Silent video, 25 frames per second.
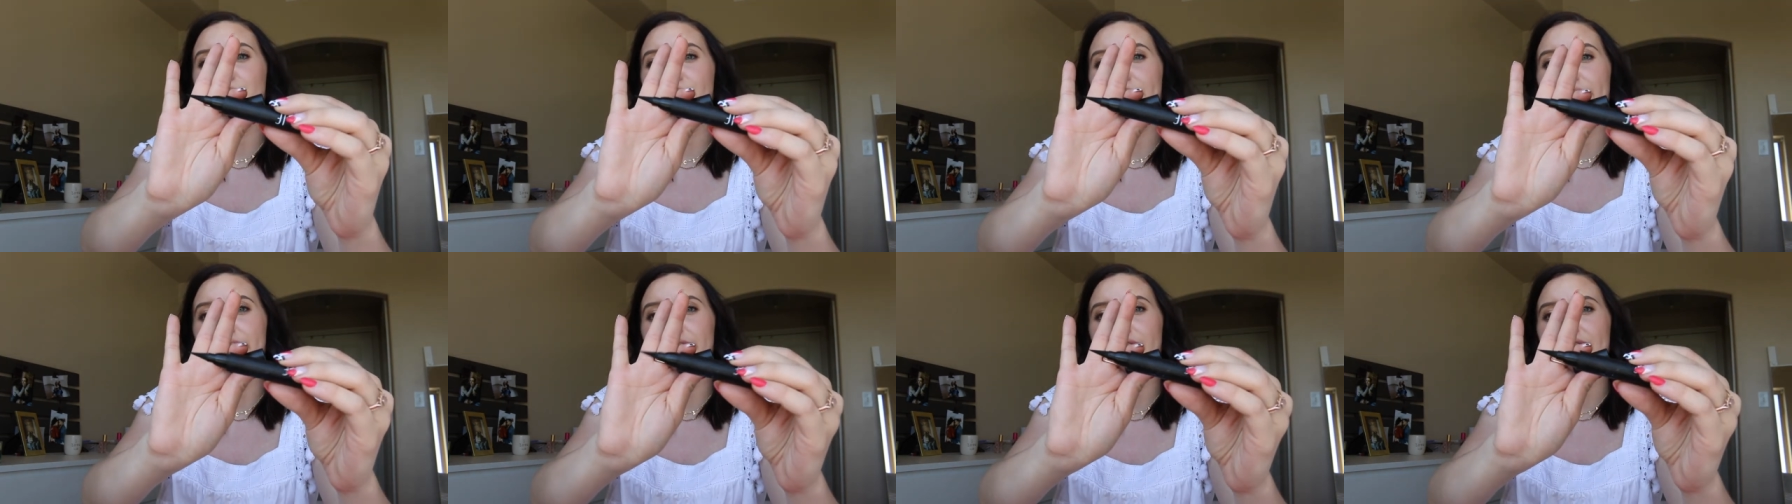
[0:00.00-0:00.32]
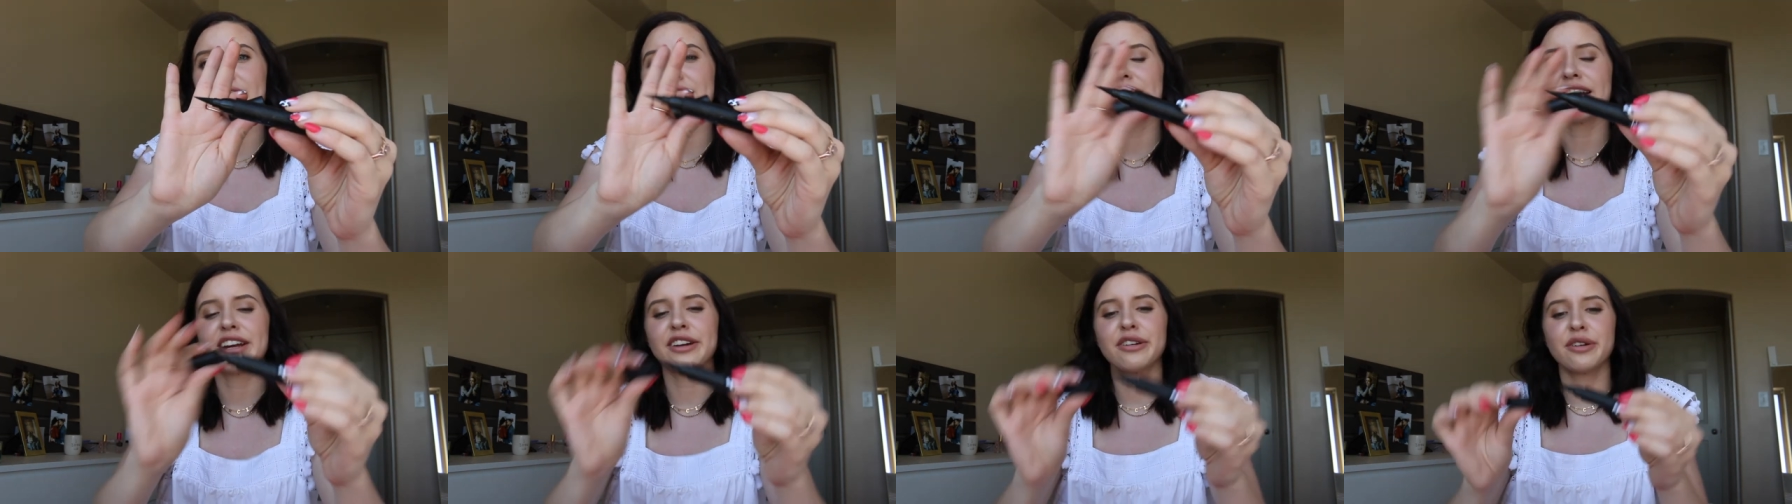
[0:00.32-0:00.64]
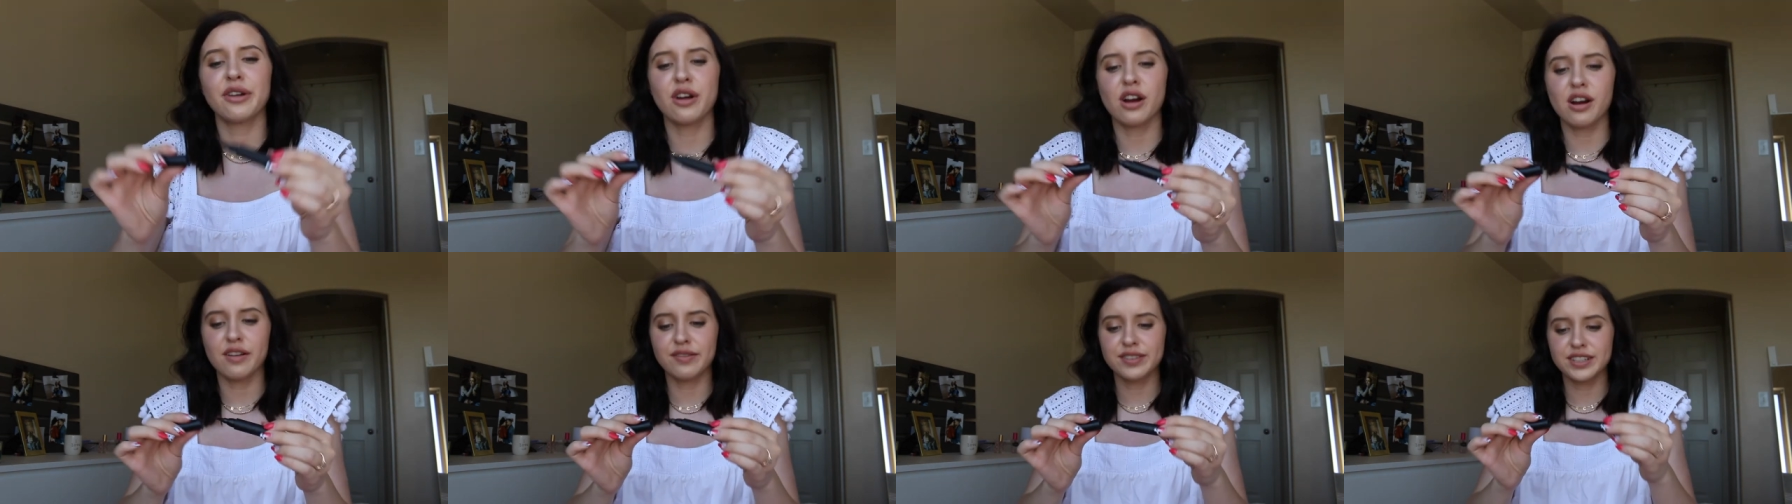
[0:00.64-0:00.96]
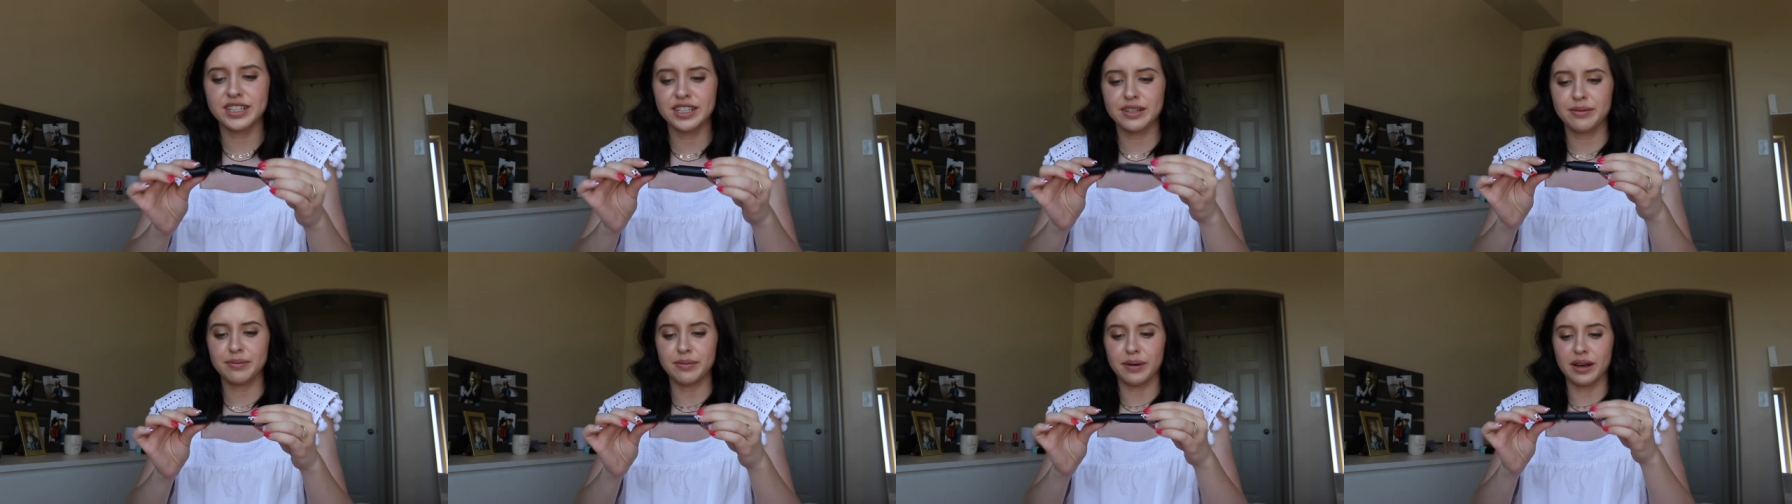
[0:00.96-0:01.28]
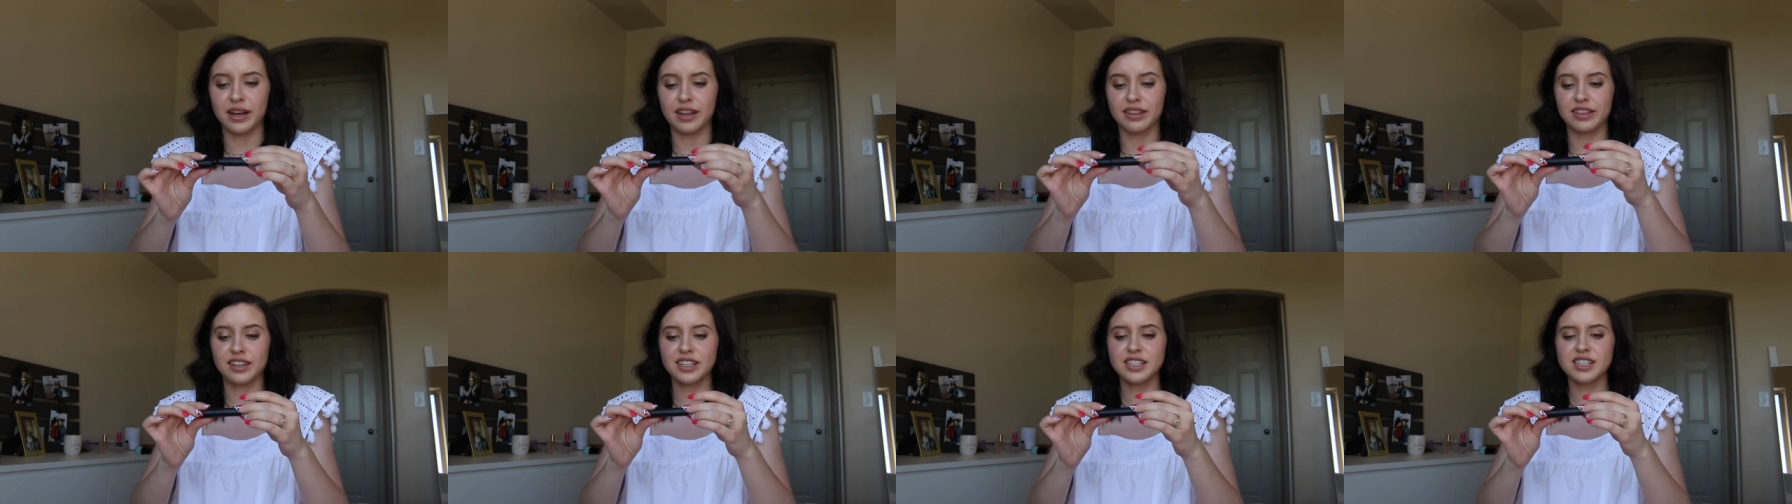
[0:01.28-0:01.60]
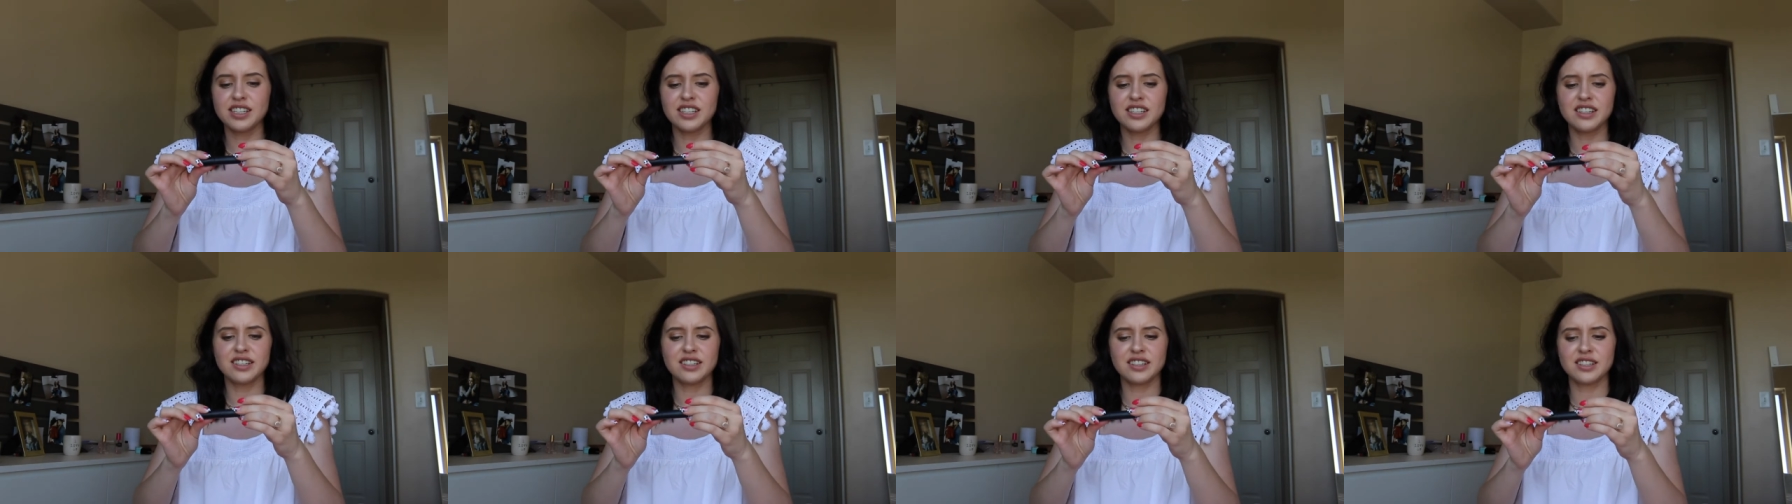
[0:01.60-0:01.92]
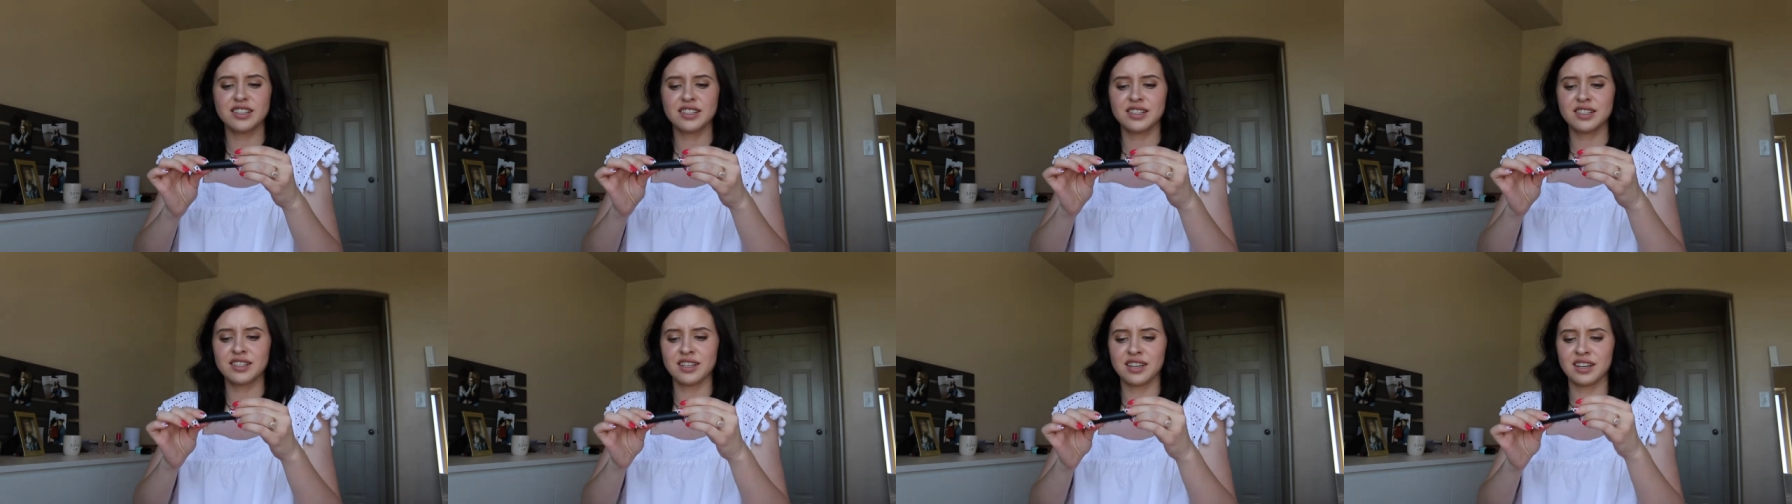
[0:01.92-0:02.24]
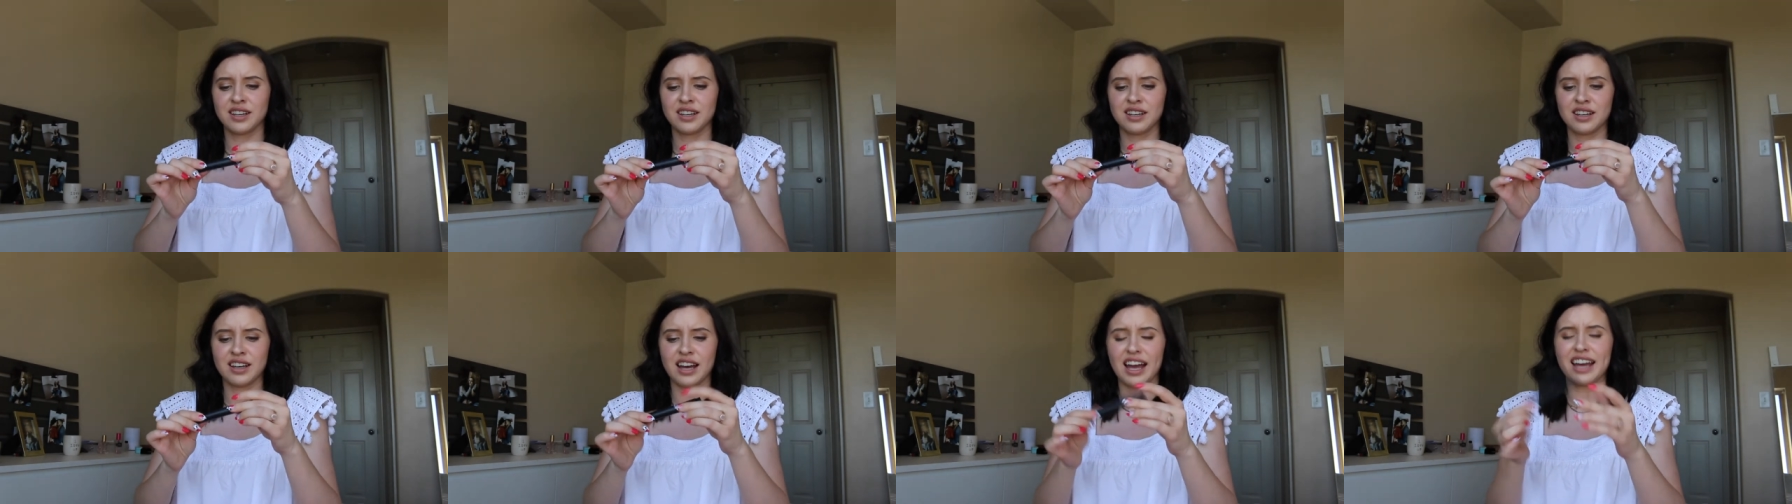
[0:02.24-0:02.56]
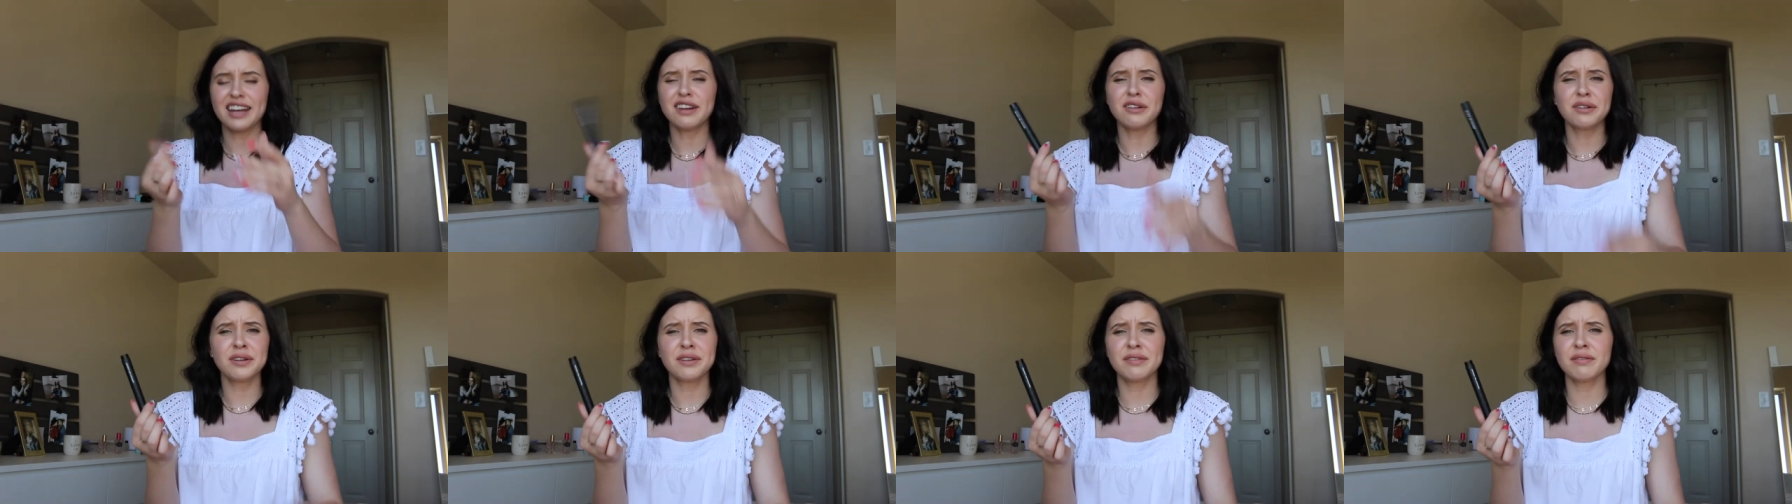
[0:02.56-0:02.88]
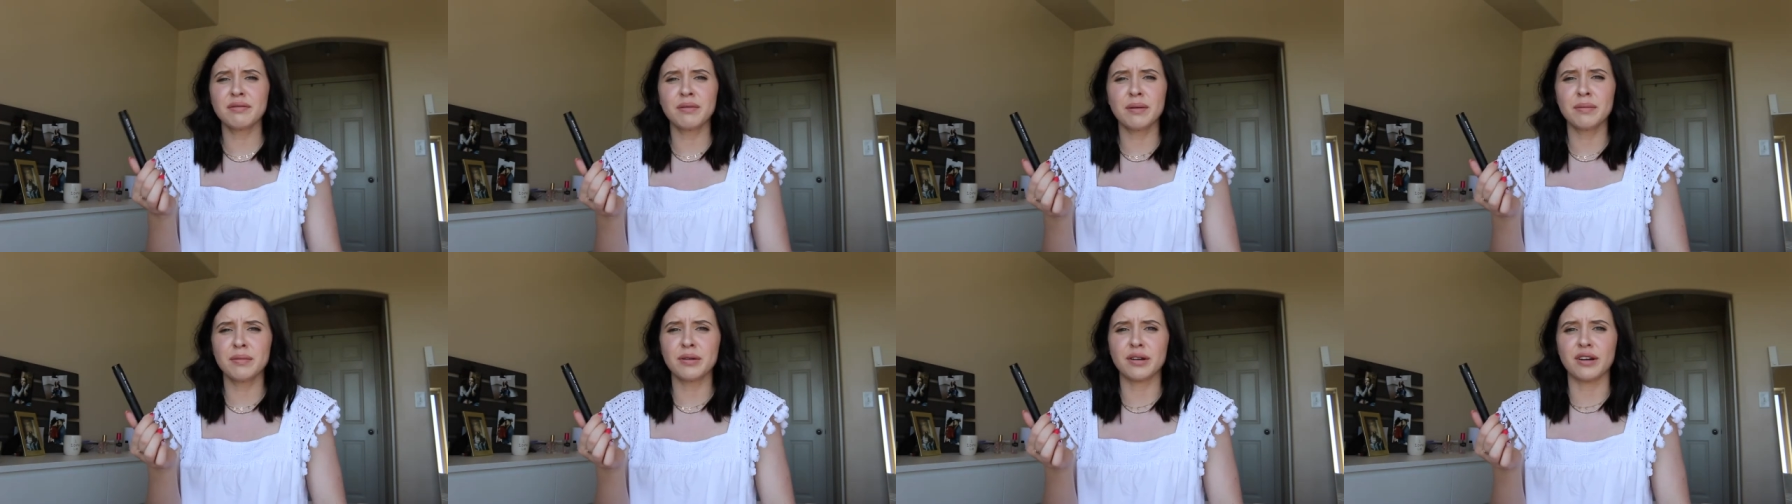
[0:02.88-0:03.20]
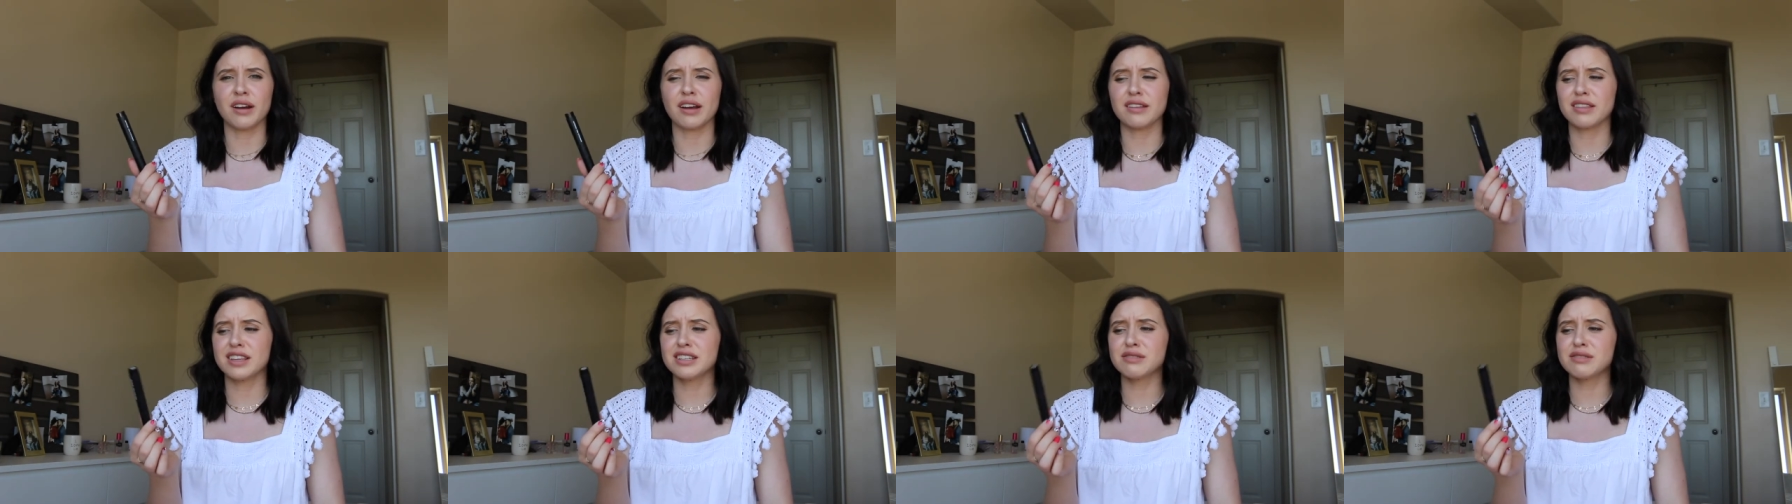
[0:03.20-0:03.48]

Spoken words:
wear eyeliner often, but this is, I don't even remember.